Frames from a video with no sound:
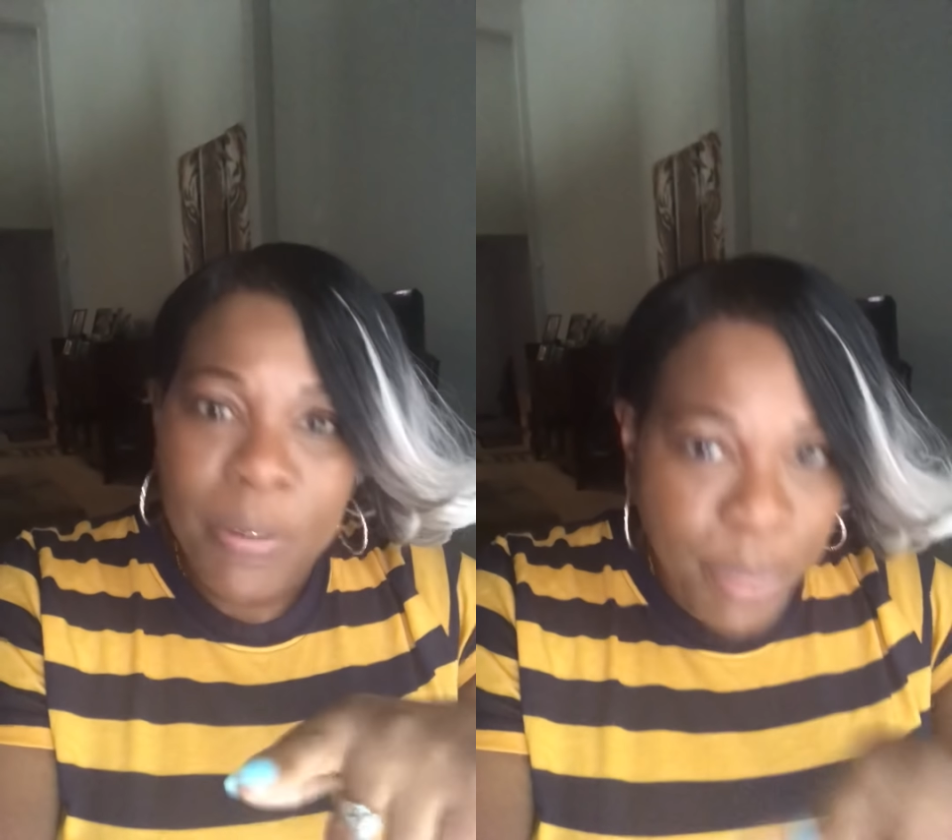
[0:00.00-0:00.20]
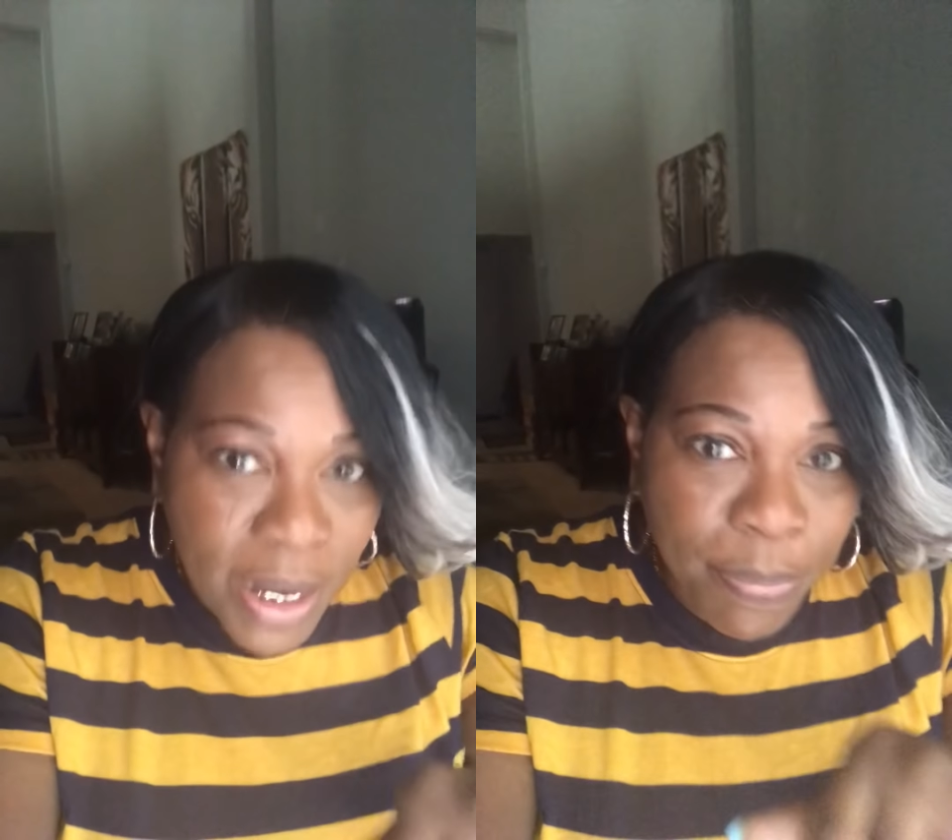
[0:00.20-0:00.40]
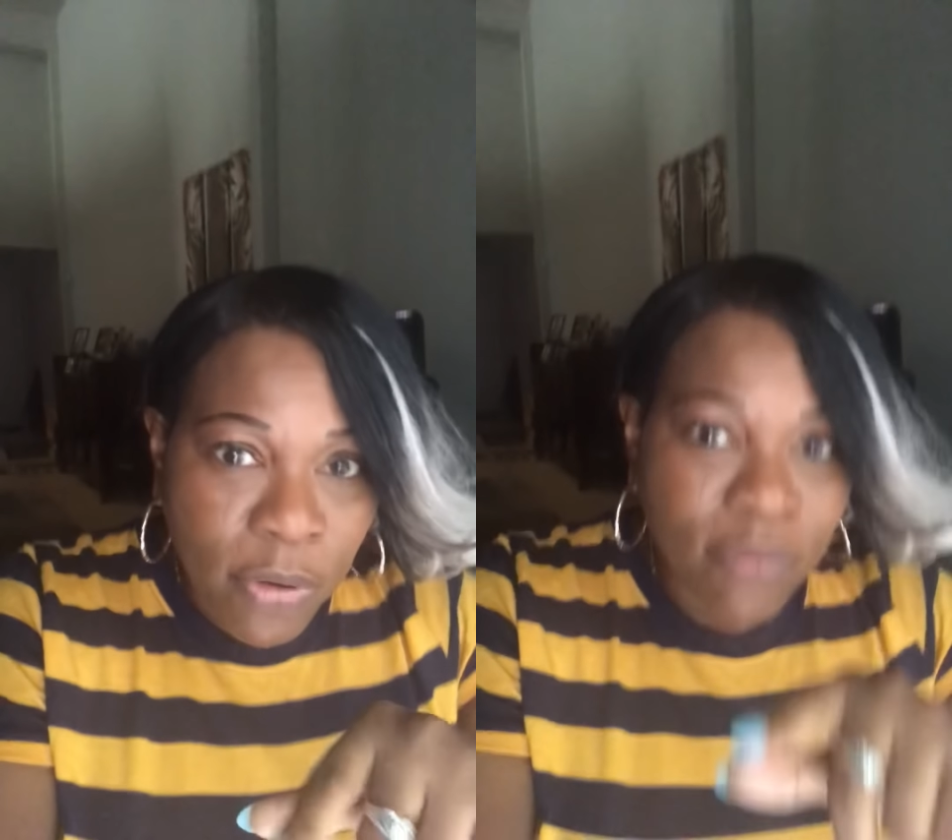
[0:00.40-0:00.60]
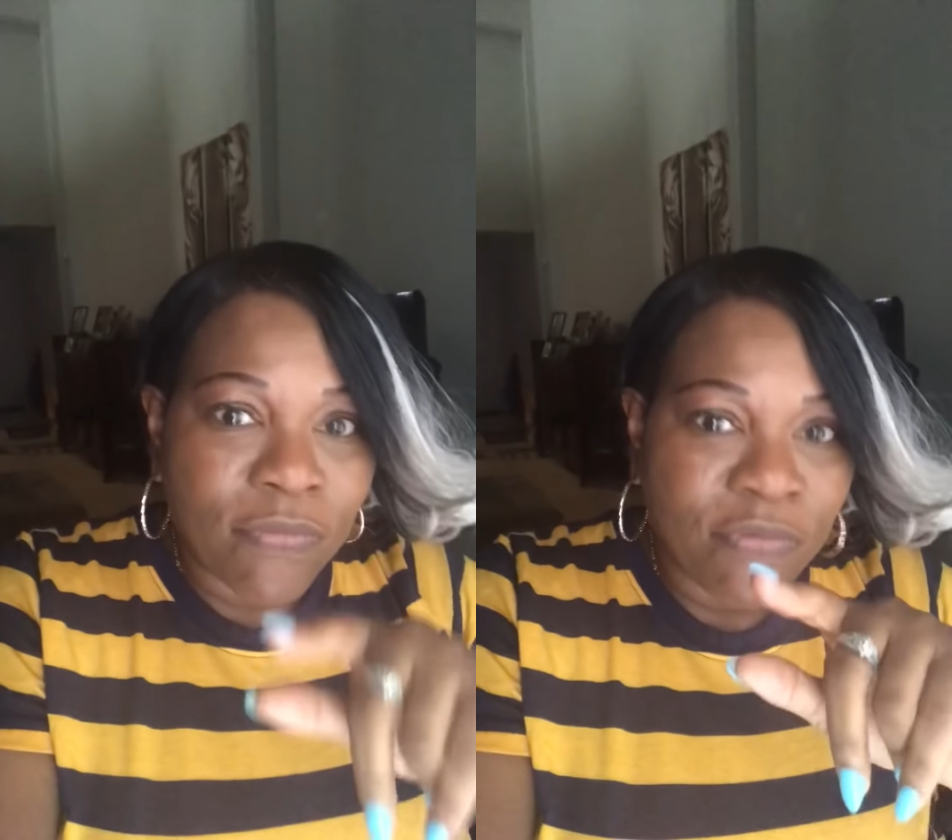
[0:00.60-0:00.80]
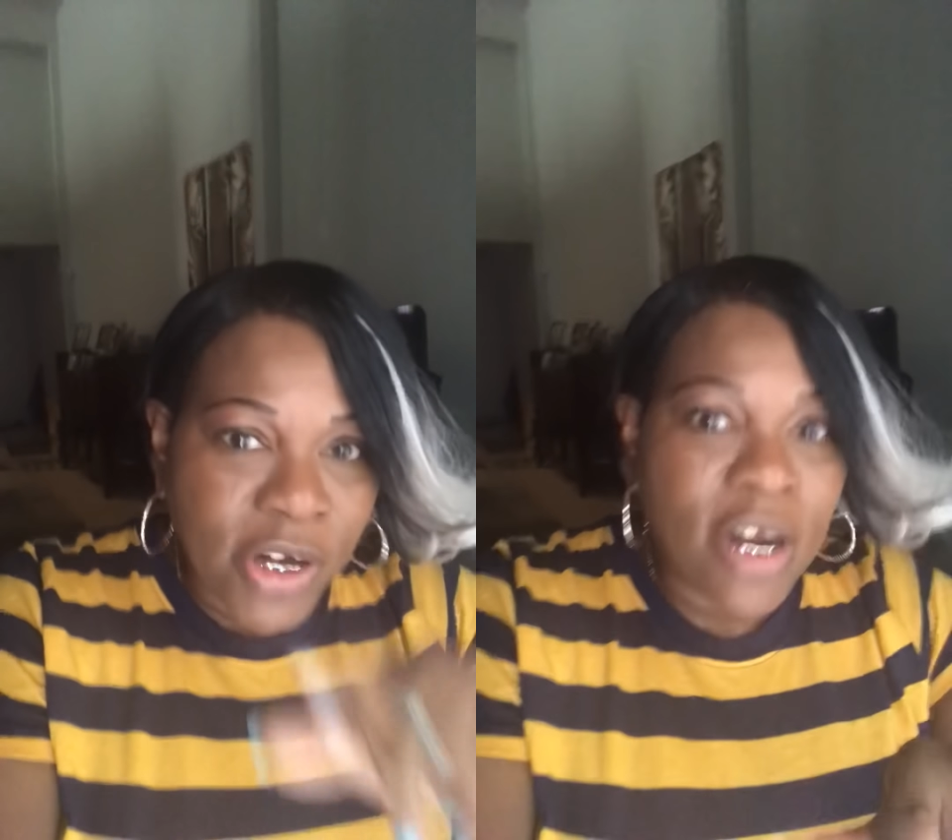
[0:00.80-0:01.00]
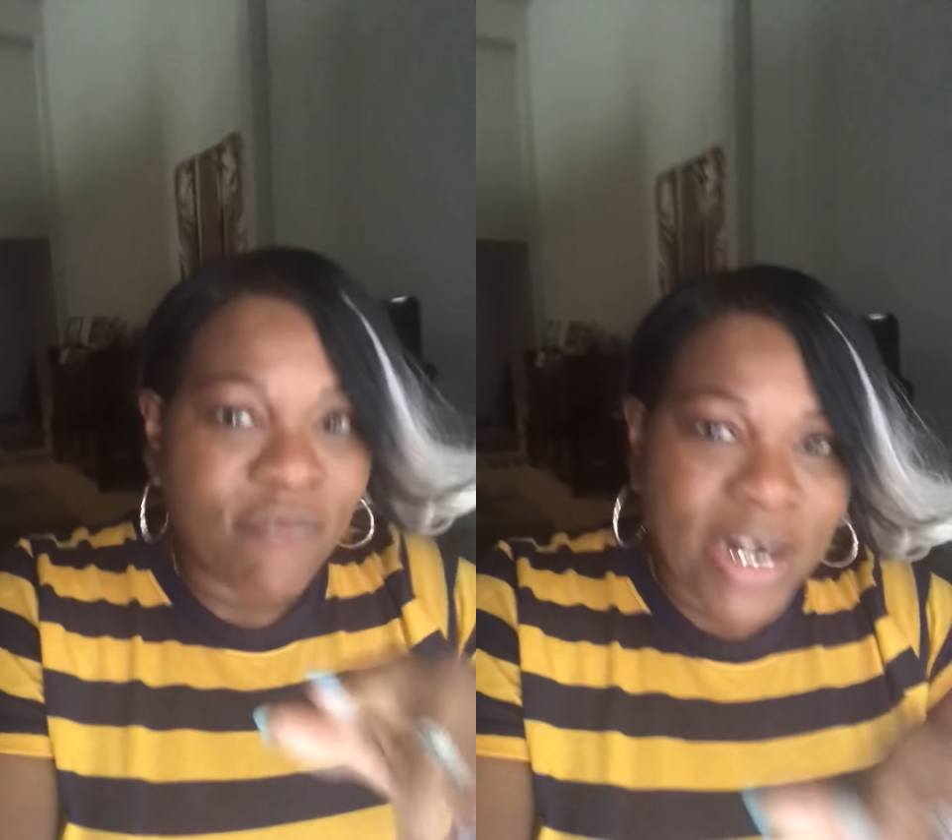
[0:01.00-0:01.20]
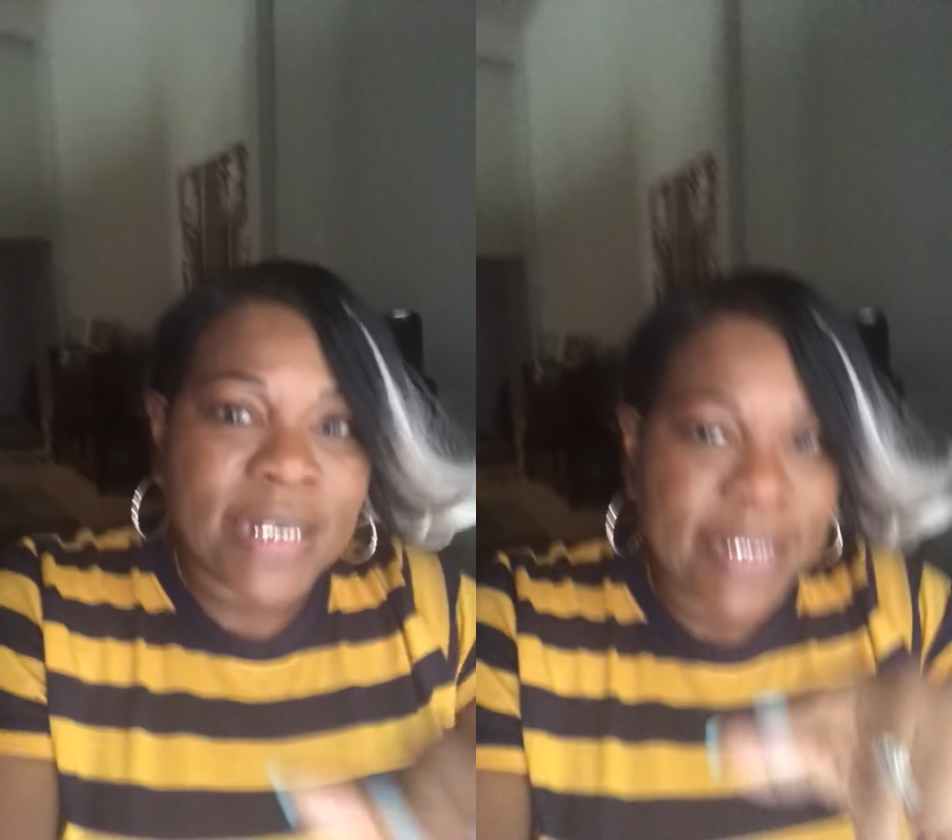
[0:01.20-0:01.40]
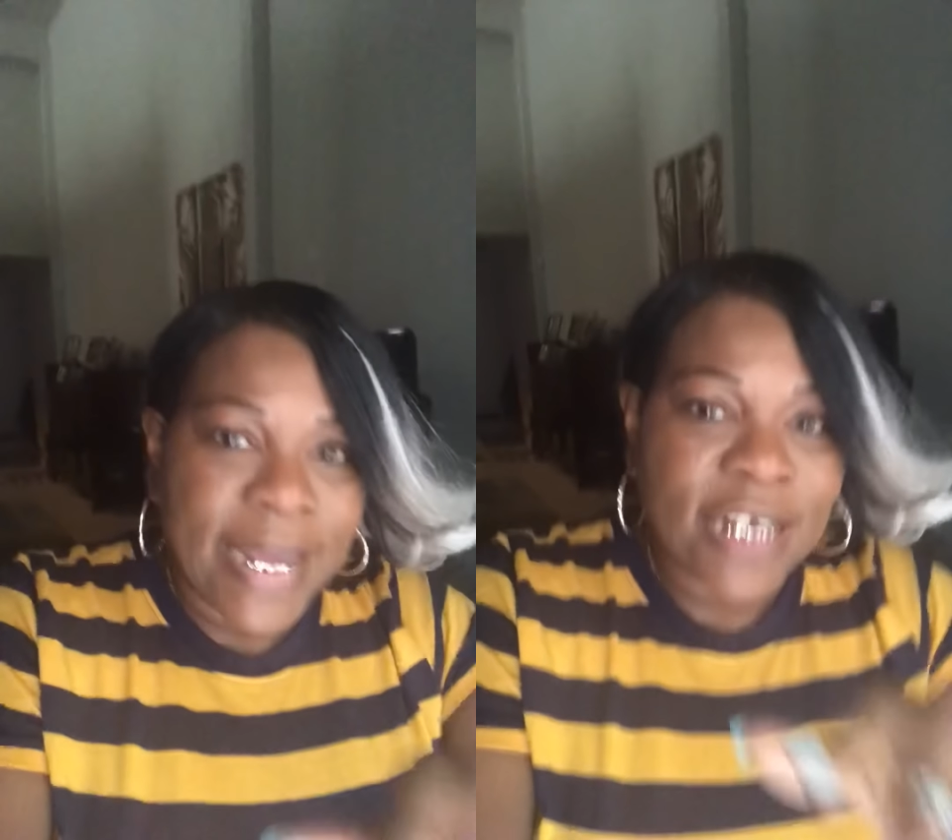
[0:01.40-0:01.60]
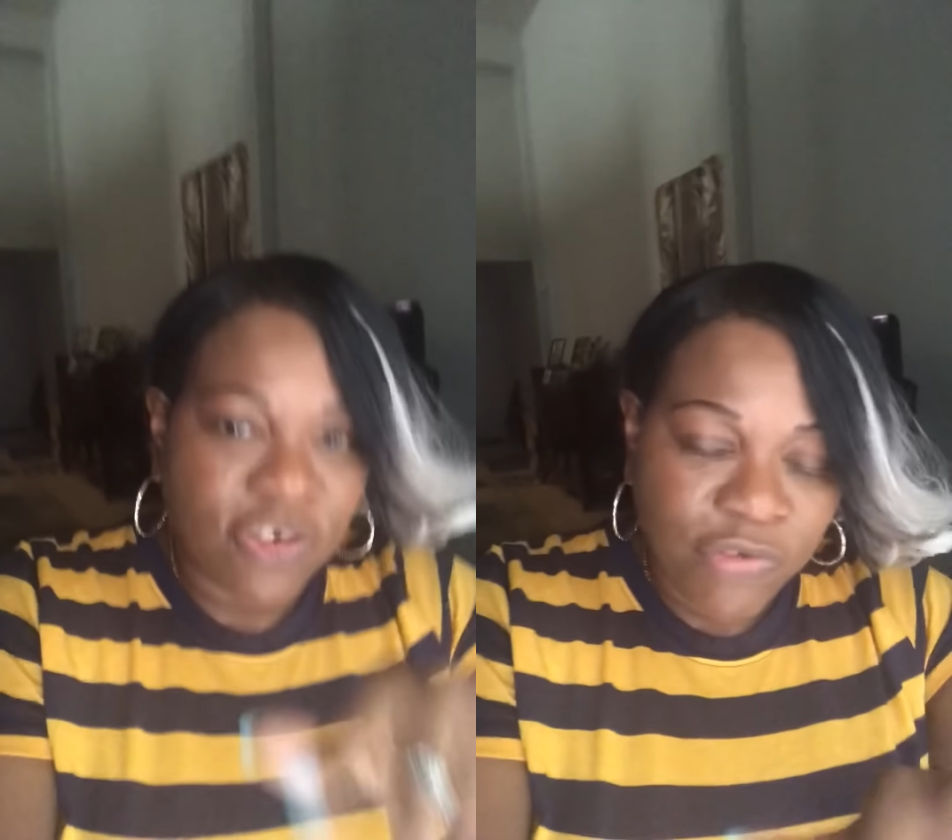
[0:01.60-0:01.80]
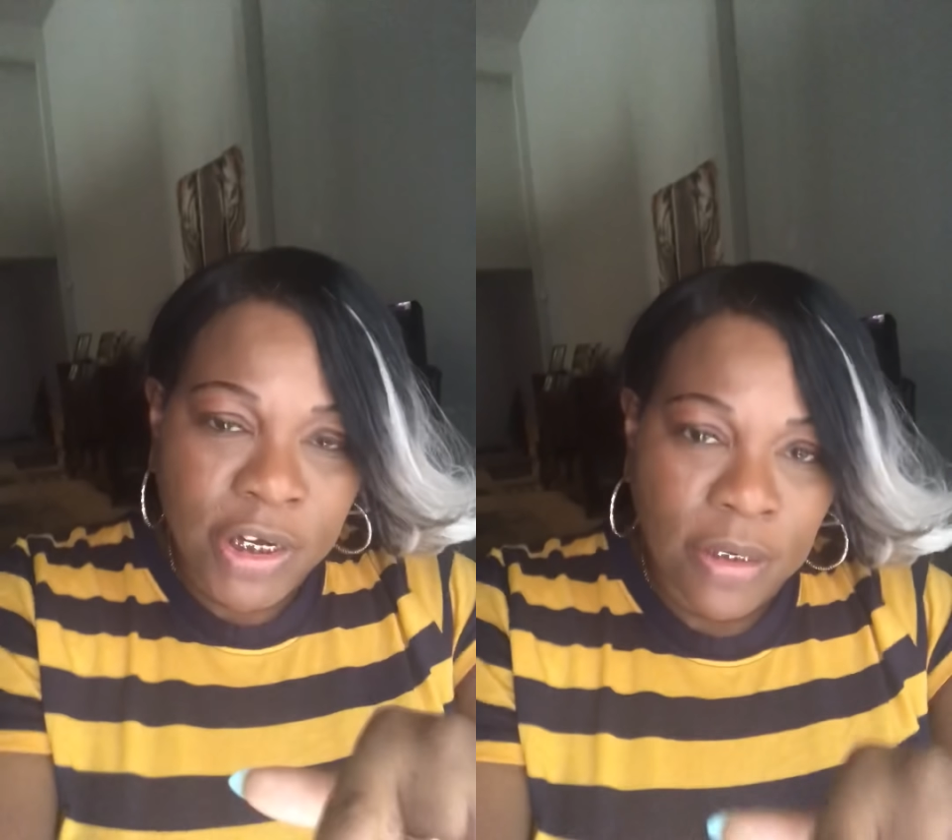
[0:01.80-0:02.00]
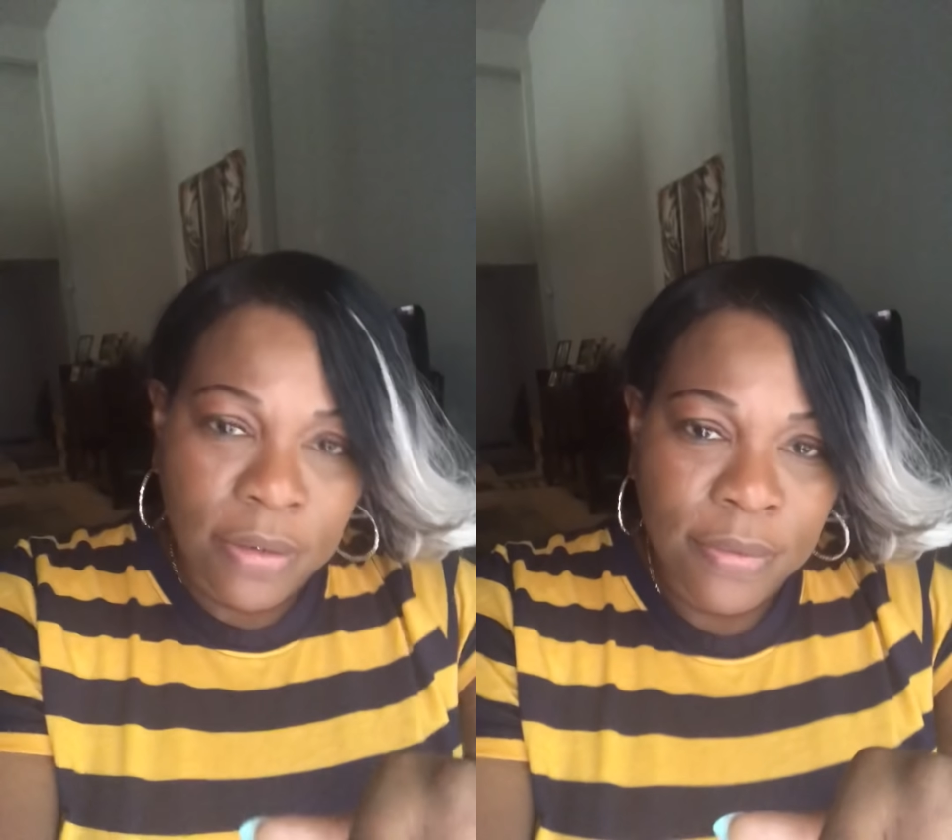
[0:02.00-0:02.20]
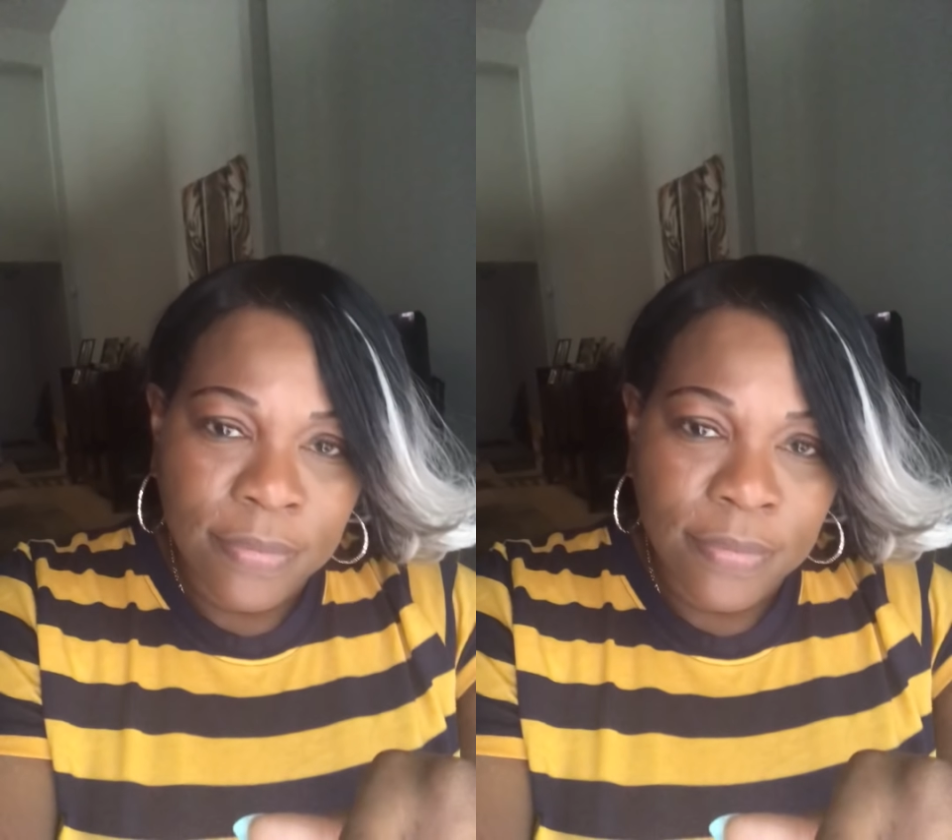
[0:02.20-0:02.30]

People real recognize real.